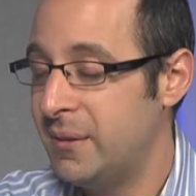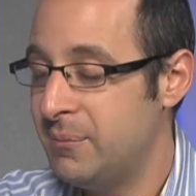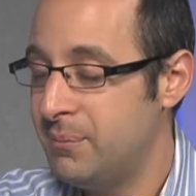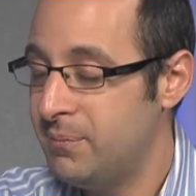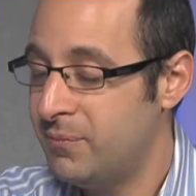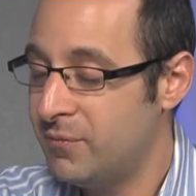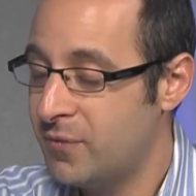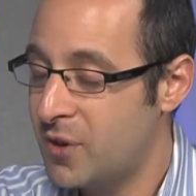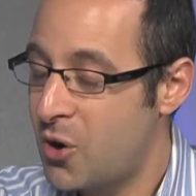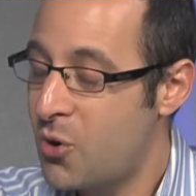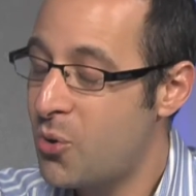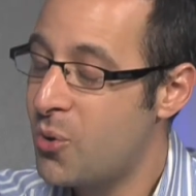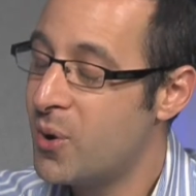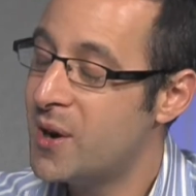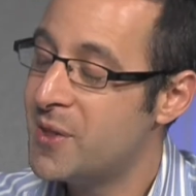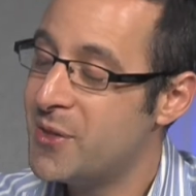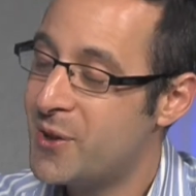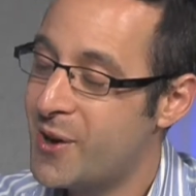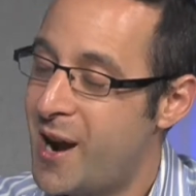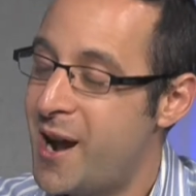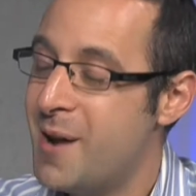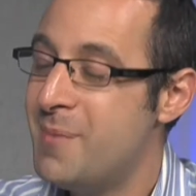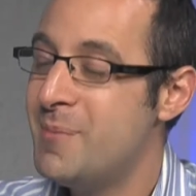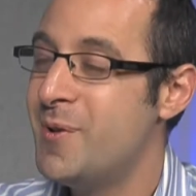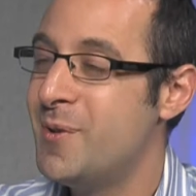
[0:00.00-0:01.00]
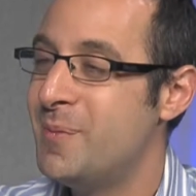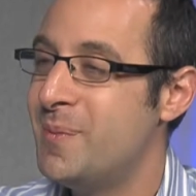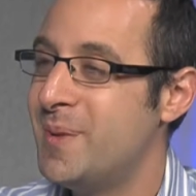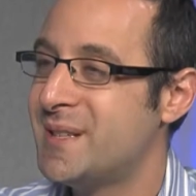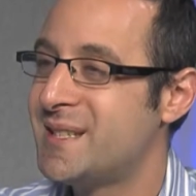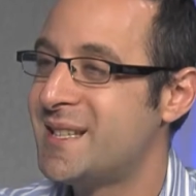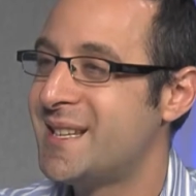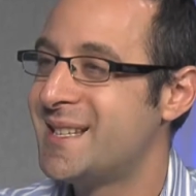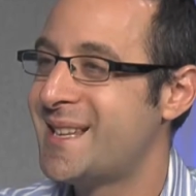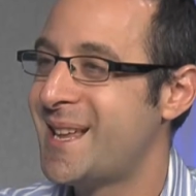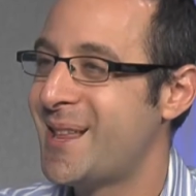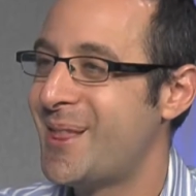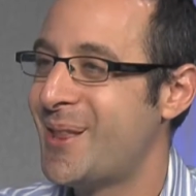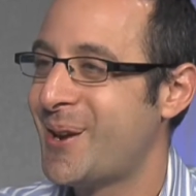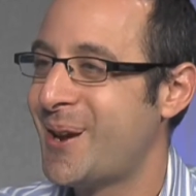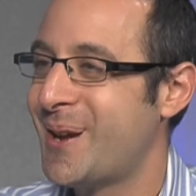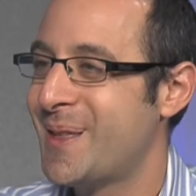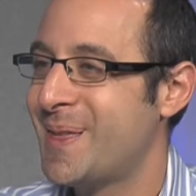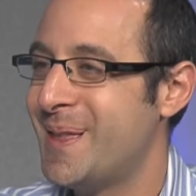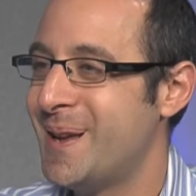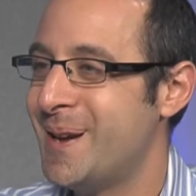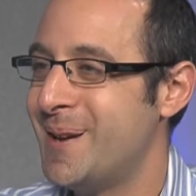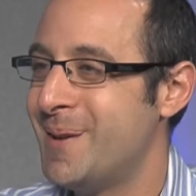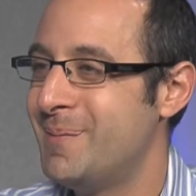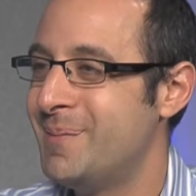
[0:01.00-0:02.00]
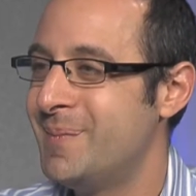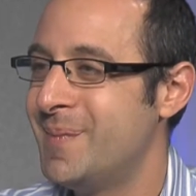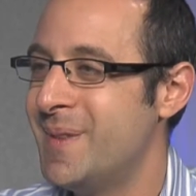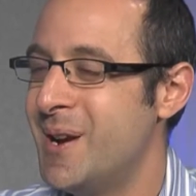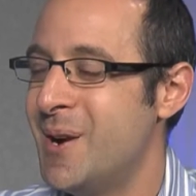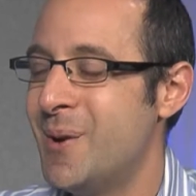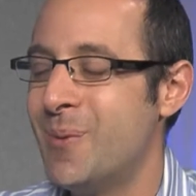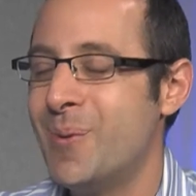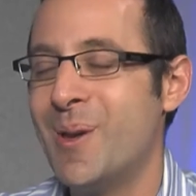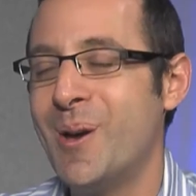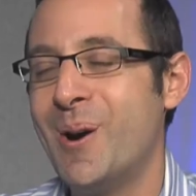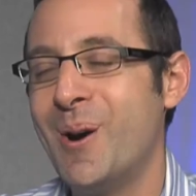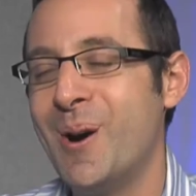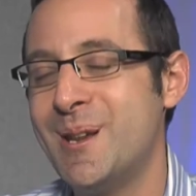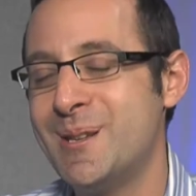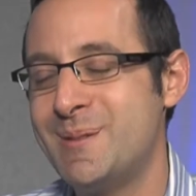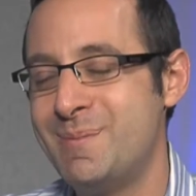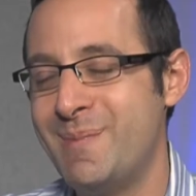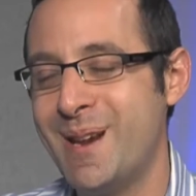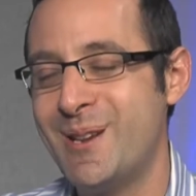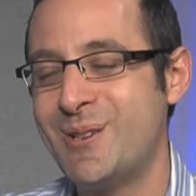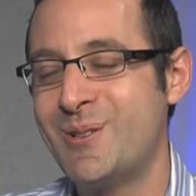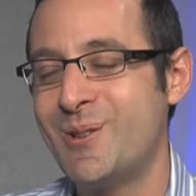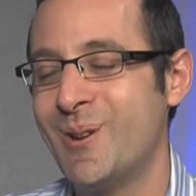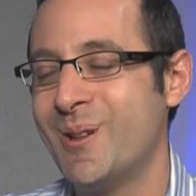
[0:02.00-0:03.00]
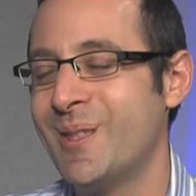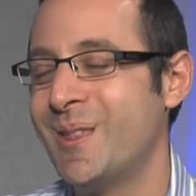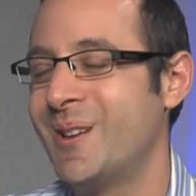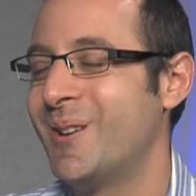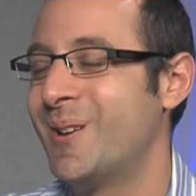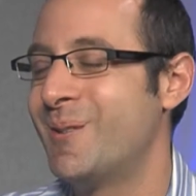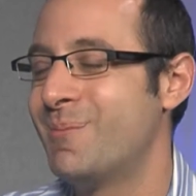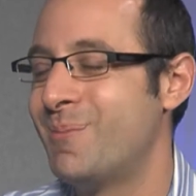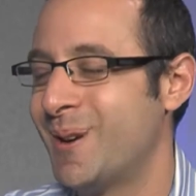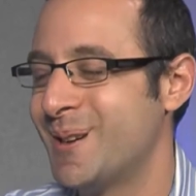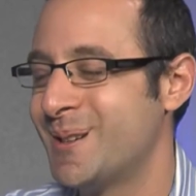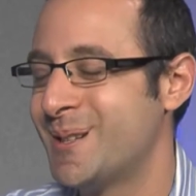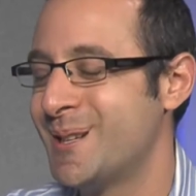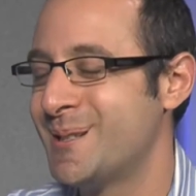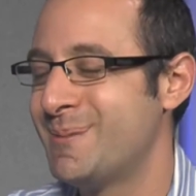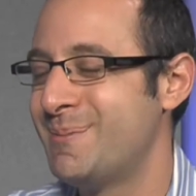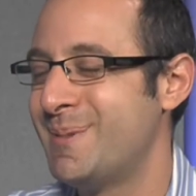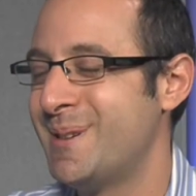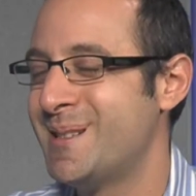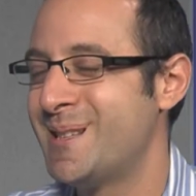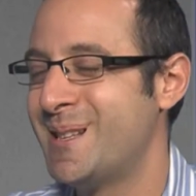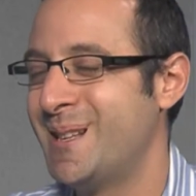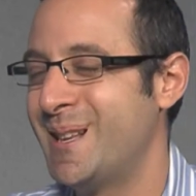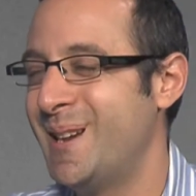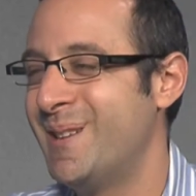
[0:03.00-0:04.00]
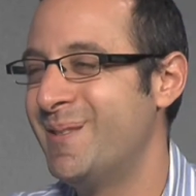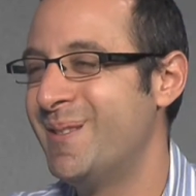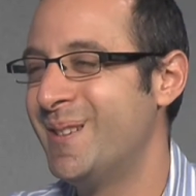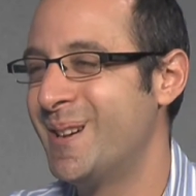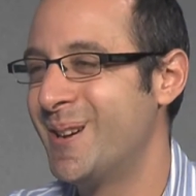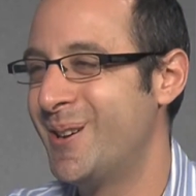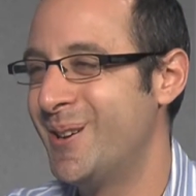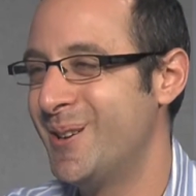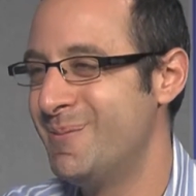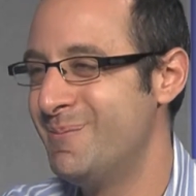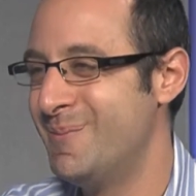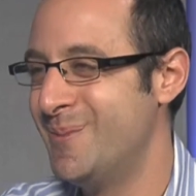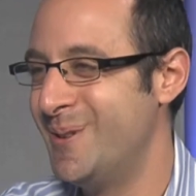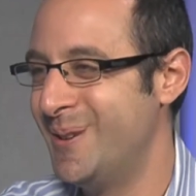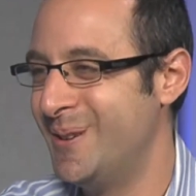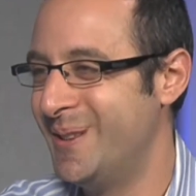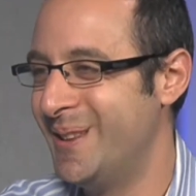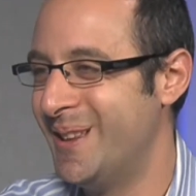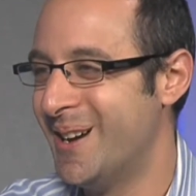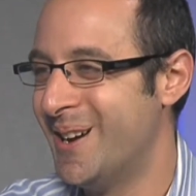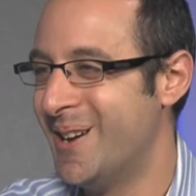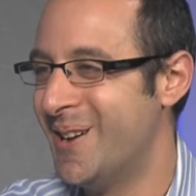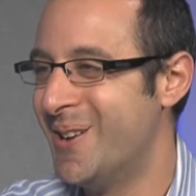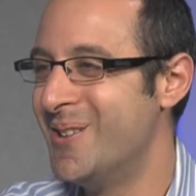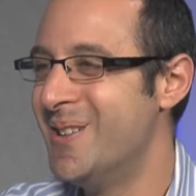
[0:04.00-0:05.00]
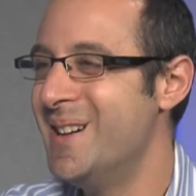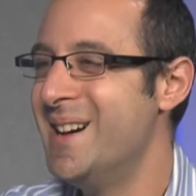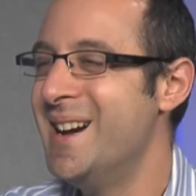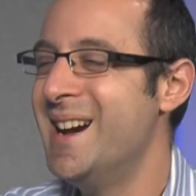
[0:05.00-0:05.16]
record their eye movements as they look at them. We always make sure that our participants leave in a good mood, though,